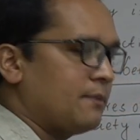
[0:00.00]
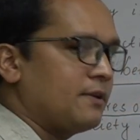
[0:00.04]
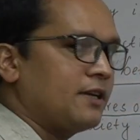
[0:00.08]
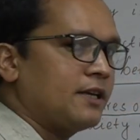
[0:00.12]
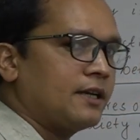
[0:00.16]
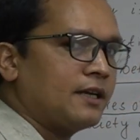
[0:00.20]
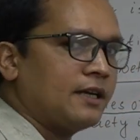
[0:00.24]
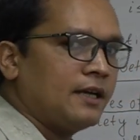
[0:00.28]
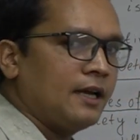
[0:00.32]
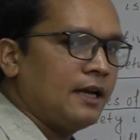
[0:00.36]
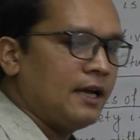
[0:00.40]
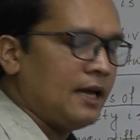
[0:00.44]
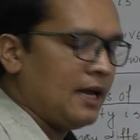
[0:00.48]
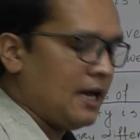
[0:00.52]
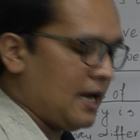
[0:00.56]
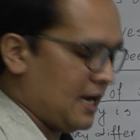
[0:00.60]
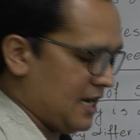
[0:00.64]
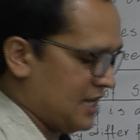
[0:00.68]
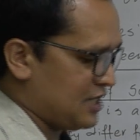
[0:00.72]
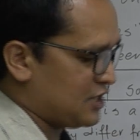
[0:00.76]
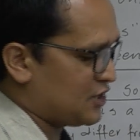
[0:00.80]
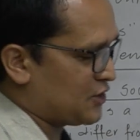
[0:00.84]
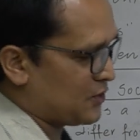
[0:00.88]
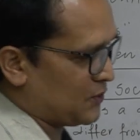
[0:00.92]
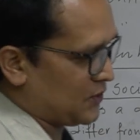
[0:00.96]
being
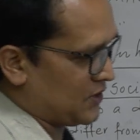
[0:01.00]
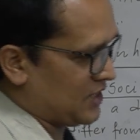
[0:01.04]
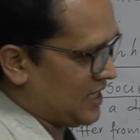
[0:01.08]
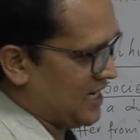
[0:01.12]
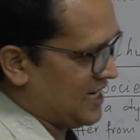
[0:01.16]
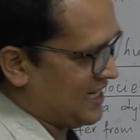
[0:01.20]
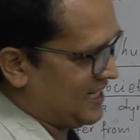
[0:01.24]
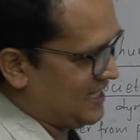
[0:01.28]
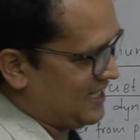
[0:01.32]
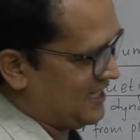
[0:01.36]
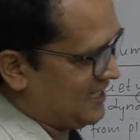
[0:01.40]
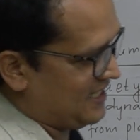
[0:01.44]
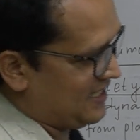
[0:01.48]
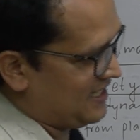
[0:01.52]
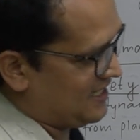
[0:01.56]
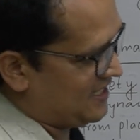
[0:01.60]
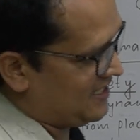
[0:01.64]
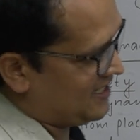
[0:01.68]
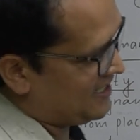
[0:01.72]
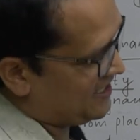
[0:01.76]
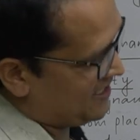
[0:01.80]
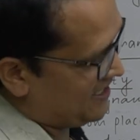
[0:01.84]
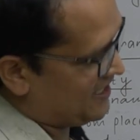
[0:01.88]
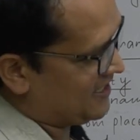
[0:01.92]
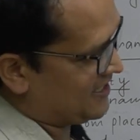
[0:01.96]
and society.
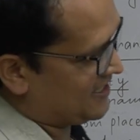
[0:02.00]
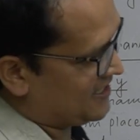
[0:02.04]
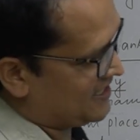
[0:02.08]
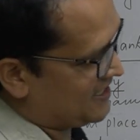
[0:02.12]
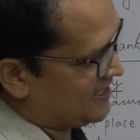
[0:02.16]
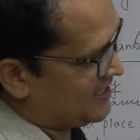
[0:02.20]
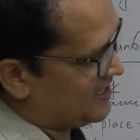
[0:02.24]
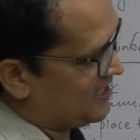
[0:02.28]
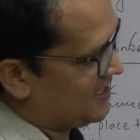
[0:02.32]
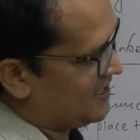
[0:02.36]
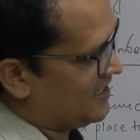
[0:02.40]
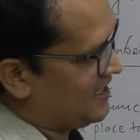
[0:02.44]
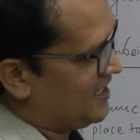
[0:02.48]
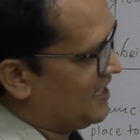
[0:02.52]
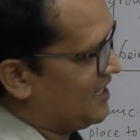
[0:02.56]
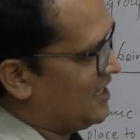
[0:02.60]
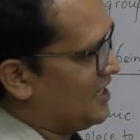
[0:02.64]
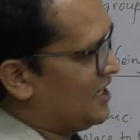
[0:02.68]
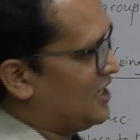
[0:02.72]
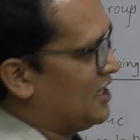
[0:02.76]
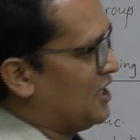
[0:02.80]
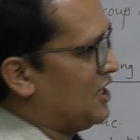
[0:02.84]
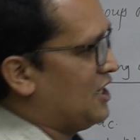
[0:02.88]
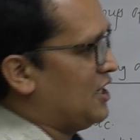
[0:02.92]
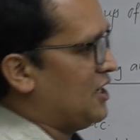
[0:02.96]
Yes,
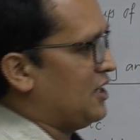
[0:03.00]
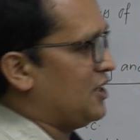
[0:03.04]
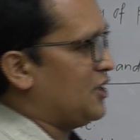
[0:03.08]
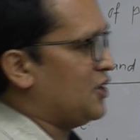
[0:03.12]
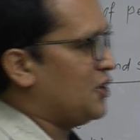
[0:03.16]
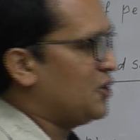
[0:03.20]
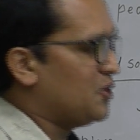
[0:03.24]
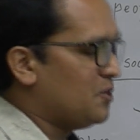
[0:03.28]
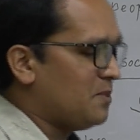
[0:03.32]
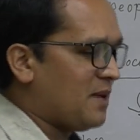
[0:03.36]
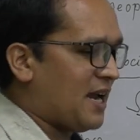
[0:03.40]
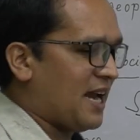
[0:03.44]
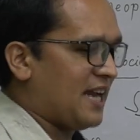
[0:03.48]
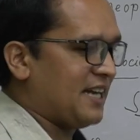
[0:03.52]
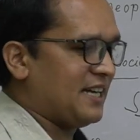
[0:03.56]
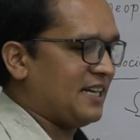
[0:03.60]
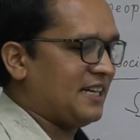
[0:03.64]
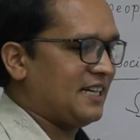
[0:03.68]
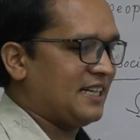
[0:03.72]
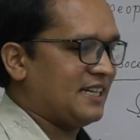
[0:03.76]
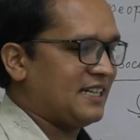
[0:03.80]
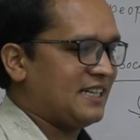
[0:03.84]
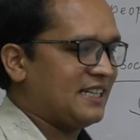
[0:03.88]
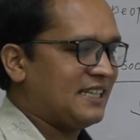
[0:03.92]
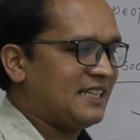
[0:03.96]
human
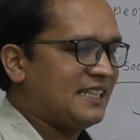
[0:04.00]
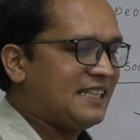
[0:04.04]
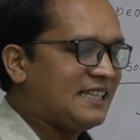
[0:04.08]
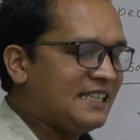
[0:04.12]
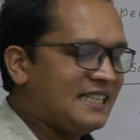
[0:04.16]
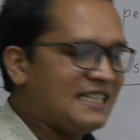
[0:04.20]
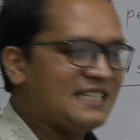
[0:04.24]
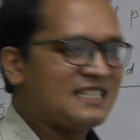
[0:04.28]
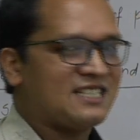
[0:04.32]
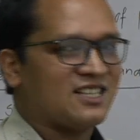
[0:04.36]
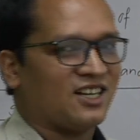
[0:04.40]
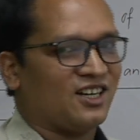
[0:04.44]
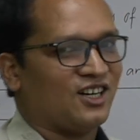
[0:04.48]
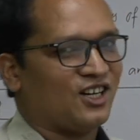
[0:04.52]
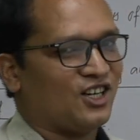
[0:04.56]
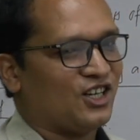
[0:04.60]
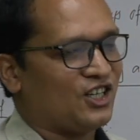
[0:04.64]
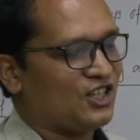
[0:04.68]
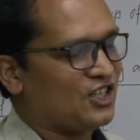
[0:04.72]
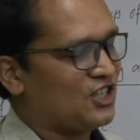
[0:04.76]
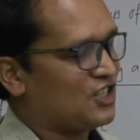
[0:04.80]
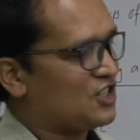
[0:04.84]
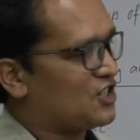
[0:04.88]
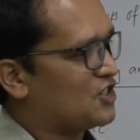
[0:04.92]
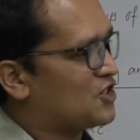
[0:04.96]
is
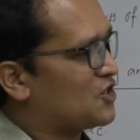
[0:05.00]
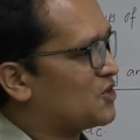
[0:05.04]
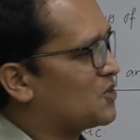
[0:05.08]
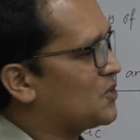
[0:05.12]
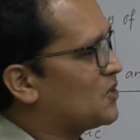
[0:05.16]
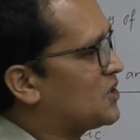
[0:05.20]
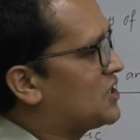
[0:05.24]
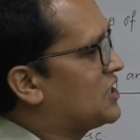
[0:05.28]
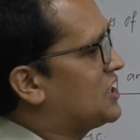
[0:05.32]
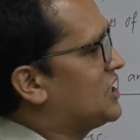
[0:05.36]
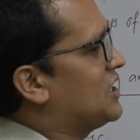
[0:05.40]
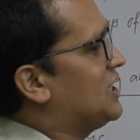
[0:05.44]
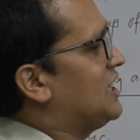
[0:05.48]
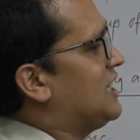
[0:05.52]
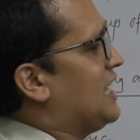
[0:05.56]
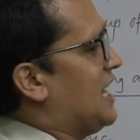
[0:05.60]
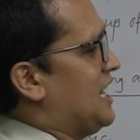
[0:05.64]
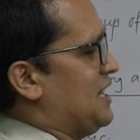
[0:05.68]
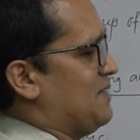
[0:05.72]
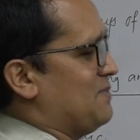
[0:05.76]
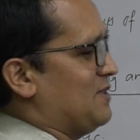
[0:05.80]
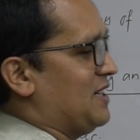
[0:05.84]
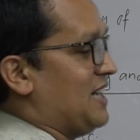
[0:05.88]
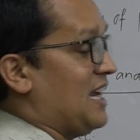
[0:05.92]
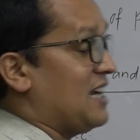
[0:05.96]
a social
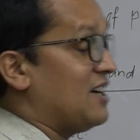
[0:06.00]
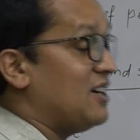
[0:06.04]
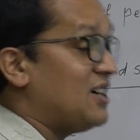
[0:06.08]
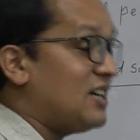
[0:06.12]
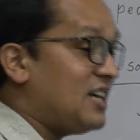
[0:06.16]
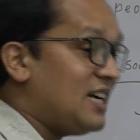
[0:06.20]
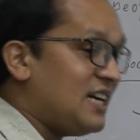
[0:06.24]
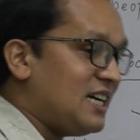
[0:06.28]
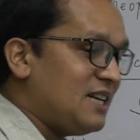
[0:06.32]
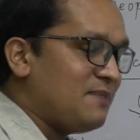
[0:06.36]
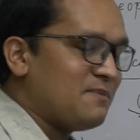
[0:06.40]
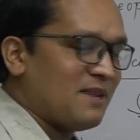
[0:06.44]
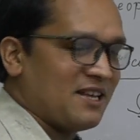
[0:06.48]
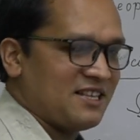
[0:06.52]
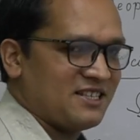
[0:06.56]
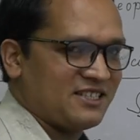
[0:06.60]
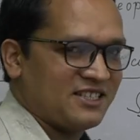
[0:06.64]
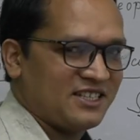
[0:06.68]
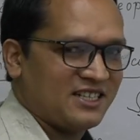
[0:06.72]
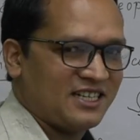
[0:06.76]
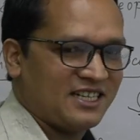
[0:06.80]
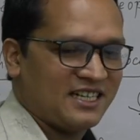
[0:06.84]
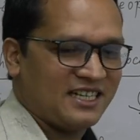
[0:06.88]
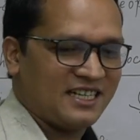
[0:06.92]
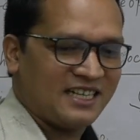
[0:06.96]
animal. I already
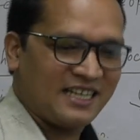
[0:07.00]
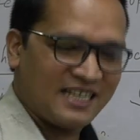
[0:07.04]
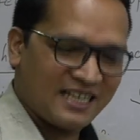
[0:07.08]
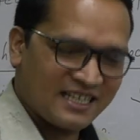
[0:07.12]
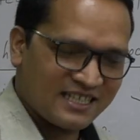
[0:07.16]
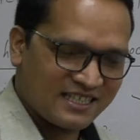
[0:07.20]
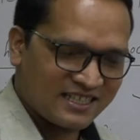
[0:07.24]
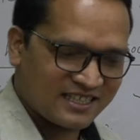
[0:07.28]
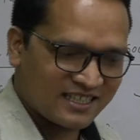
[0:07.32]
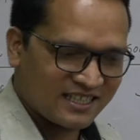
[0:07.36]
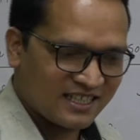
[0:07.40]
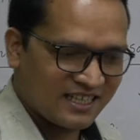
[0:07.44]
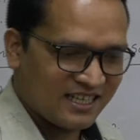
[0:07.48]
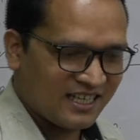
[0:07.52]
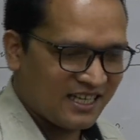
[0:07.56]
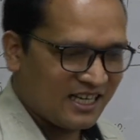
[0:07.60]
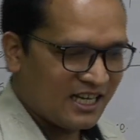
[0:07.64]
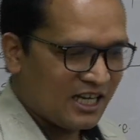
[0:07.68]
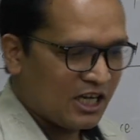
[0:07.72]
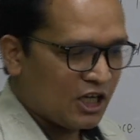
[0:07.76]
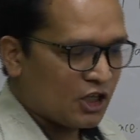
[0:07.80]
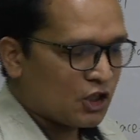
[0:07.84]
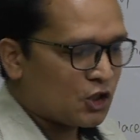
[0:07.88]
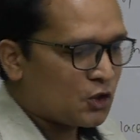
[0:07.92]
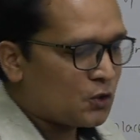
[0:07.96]
mentioned. Yes,
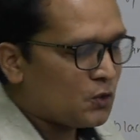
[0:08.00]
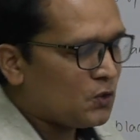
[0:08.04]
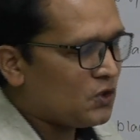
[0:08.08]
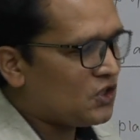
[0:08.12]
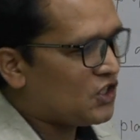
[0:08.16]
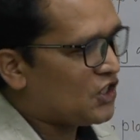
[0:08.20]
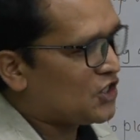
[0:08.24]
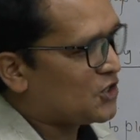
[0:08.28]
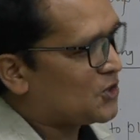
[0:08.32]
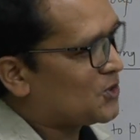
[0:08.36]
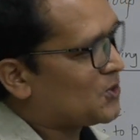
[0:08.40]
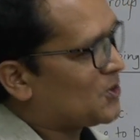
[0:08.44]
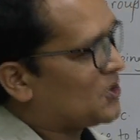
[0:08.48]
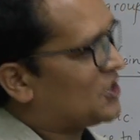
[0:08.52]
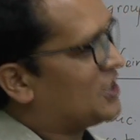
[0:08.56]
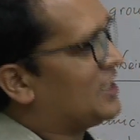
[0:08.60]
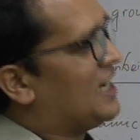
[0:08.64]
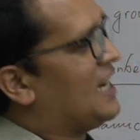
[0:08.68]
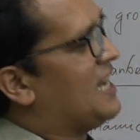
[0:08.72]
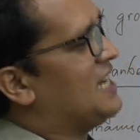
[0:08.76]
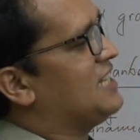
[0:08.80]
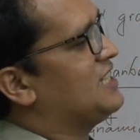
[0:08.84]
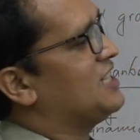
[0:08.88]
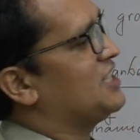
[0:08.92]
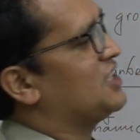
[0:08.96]
through the
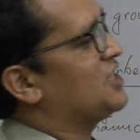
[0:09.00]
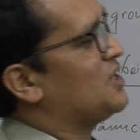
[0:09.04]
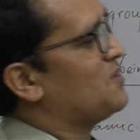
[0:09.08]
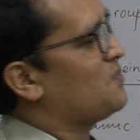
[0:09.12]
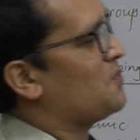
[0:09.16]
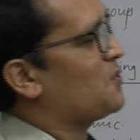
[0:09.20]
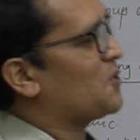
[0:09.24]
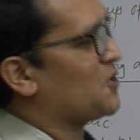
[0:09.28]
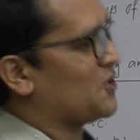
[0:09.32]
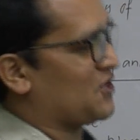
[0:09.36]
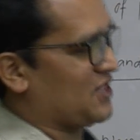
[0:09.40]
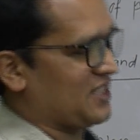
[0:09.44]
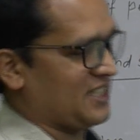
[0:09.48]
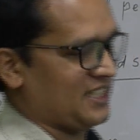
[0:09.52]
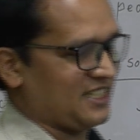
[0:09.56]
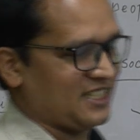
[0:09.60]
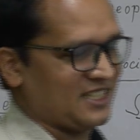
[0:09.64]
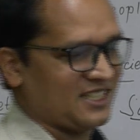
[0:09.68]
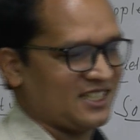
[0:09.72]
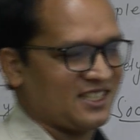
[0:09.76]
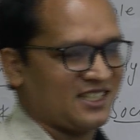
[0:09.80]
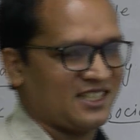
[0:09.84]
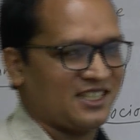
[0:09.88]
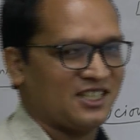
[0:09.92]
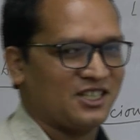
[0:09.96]
socialization
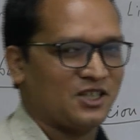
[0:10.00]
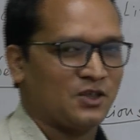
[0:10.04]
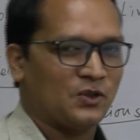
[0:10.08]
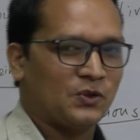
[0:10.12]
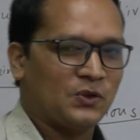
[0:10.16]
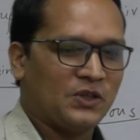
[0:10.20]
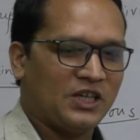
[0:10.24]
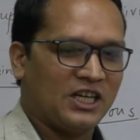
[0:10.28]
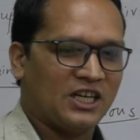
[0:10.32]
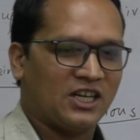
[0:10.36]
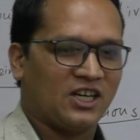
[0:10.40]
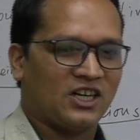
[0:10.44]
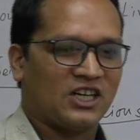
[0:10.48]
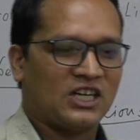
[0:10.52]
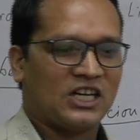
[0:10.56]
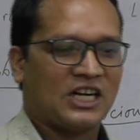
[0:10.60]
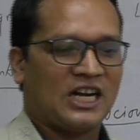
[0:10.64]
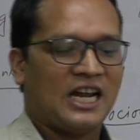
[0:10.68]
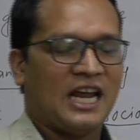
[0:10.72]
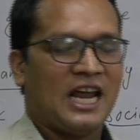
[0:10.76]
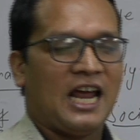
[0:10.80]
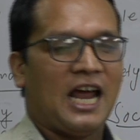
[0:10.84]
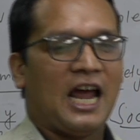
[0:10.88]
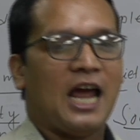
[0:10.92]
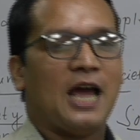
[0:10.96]
process, we learn
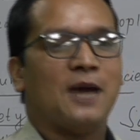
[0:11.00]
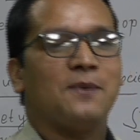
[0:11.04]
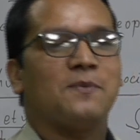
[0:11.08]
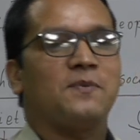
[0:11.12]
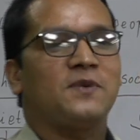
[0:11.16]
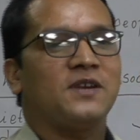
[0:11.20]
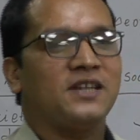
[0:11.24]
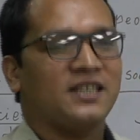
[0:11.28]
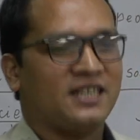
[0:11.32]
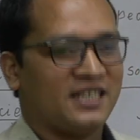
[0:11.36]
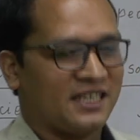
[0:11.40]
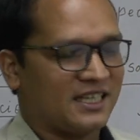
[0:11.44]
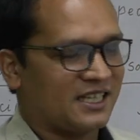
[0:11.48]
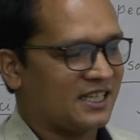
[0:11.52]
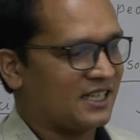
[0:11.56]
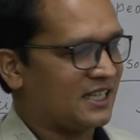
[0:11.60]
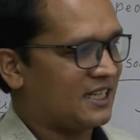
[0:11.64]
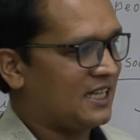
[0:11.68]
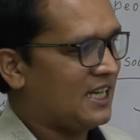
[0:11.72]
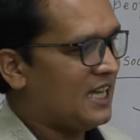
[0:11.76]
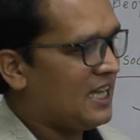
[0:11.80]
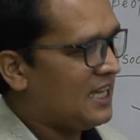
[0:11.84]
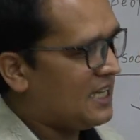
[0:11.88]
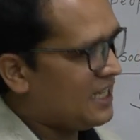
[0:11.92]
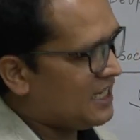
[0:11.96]
everything.
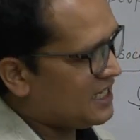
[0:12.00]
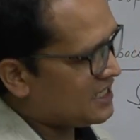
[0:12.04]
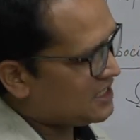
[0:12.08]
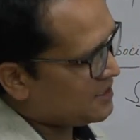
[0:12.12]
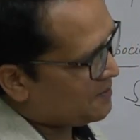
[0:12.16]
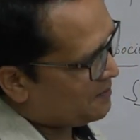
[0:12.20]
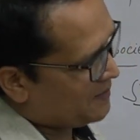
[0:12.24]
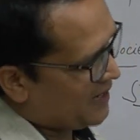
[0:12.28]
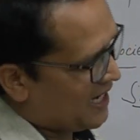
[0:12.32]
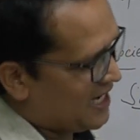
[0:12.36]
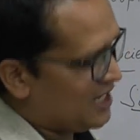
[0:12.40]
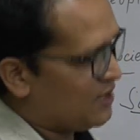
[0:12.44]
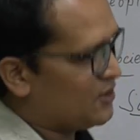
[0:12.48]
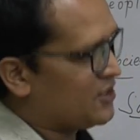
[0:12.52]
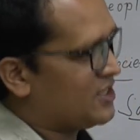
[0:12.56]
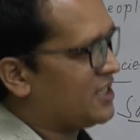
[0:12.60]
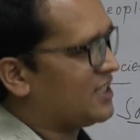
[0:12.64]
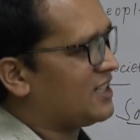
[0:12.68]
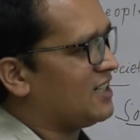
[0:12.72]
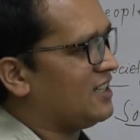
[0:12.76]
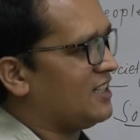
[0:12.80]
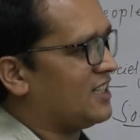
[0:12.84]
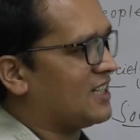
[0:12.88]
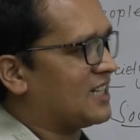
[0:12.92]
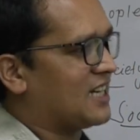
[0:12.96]
As a
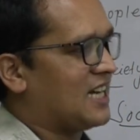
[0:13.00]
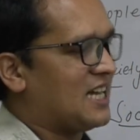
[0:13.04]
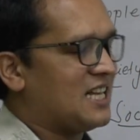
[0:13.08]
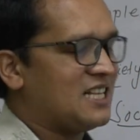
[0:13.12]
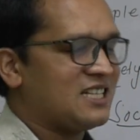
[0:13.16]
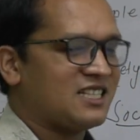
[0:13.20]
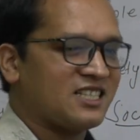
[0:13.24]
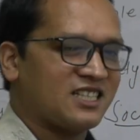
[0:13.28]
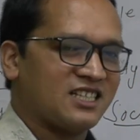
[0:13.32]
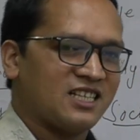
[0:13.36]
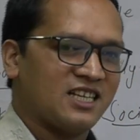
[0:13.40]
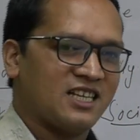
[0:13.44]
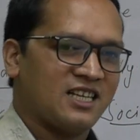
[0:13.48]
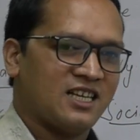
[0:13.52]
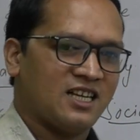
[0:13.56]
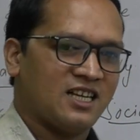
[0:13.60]
biological organs,